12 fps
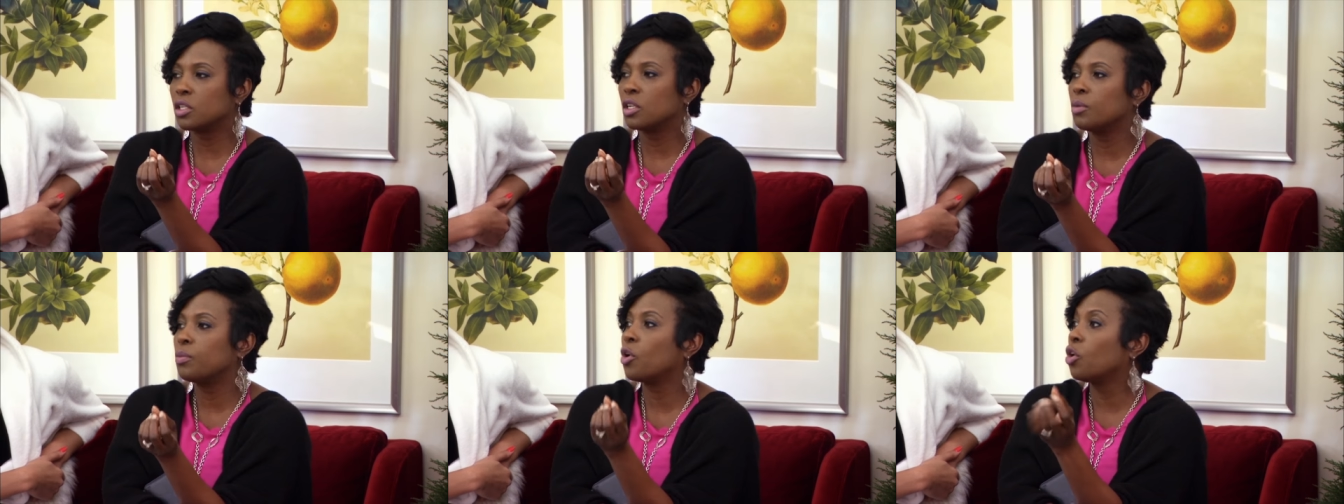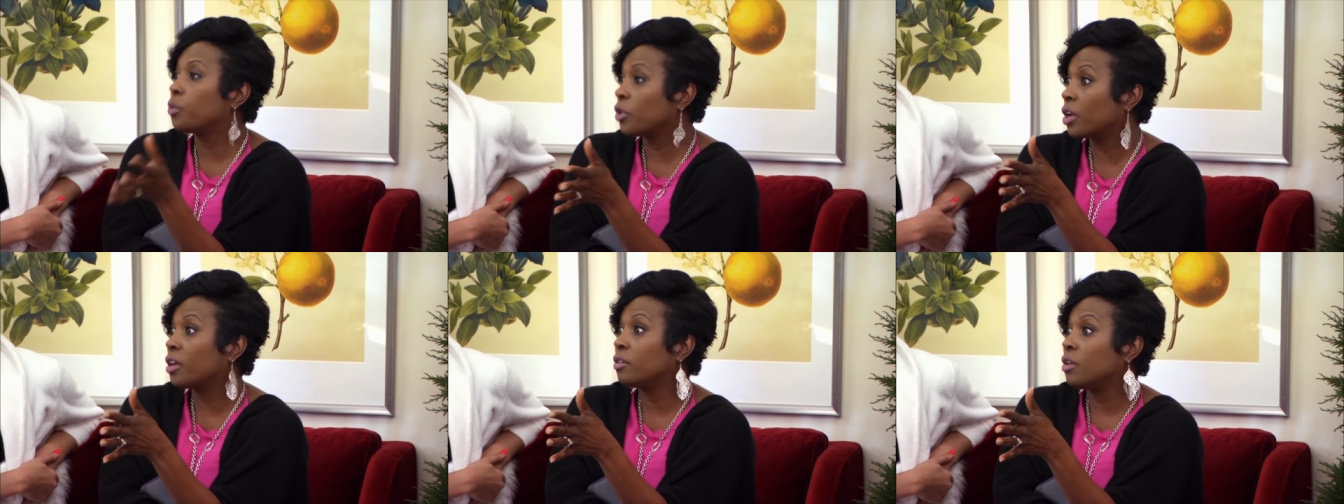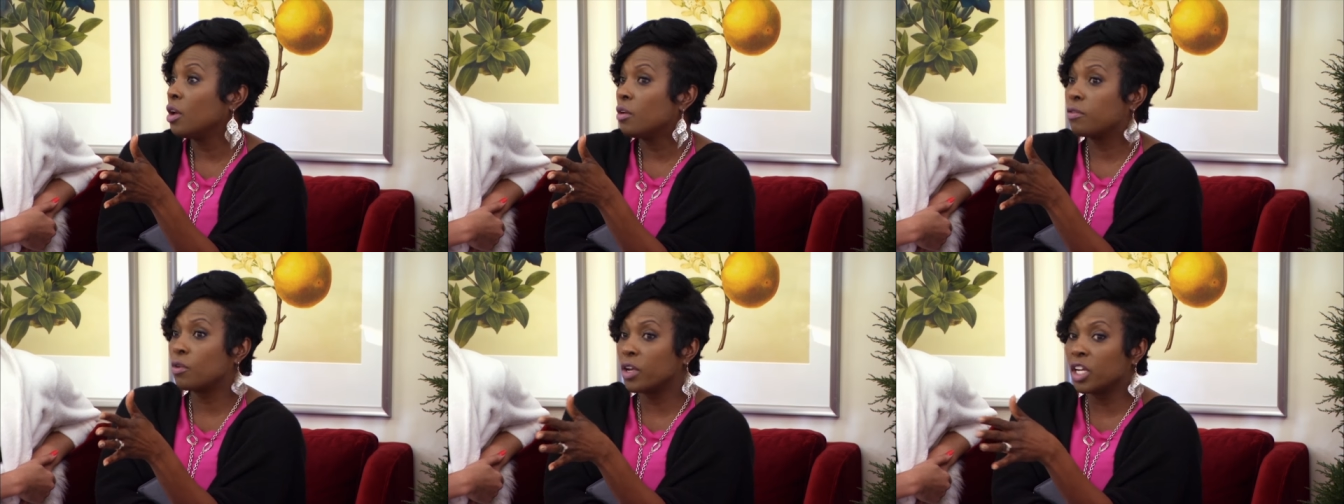inappropriate
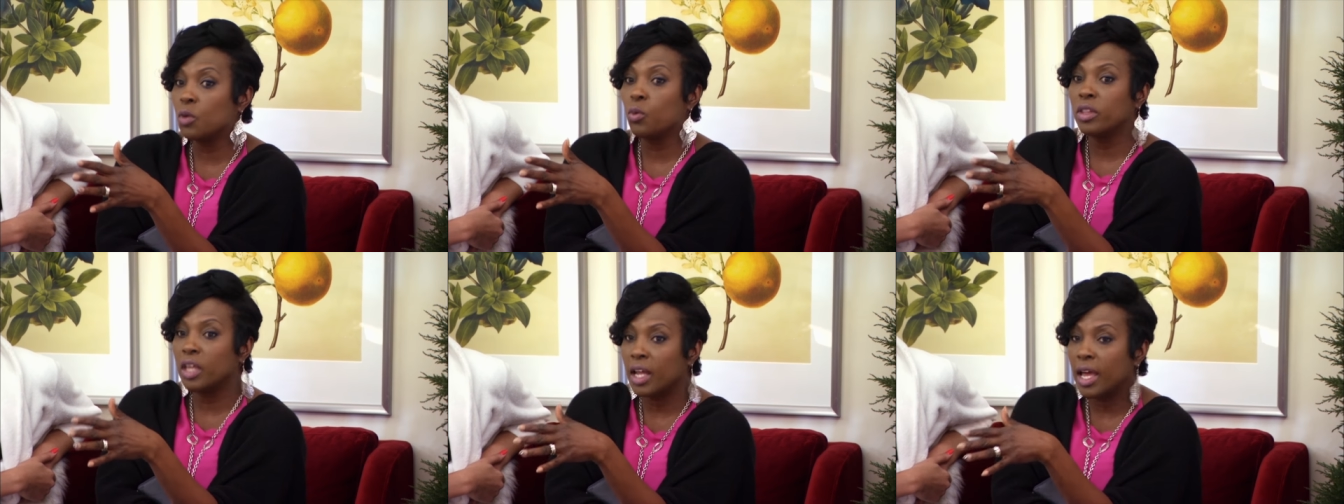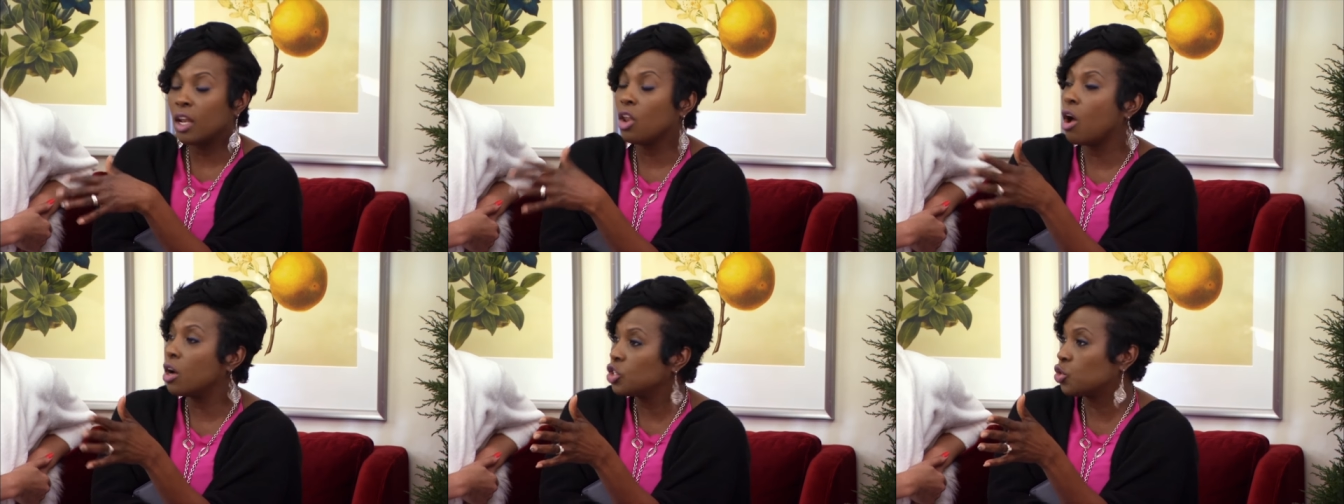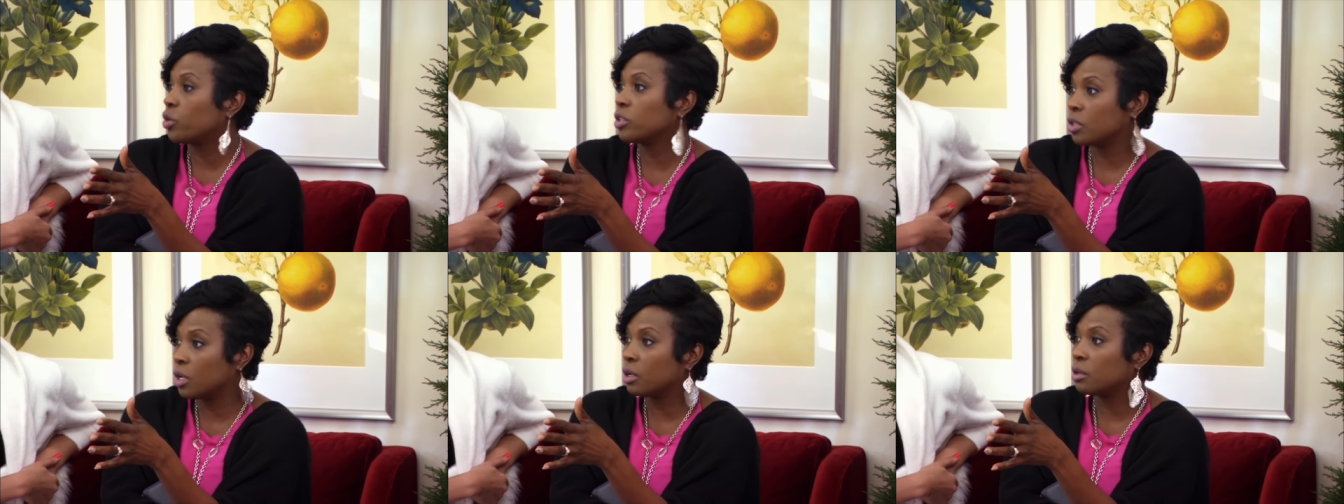for anyone that had long
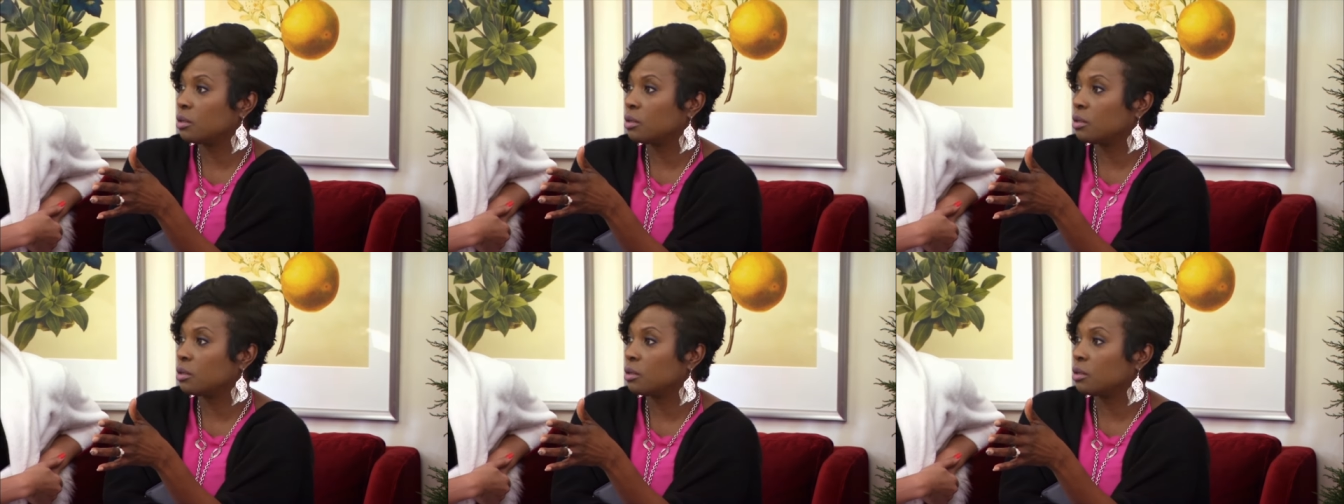shorts on.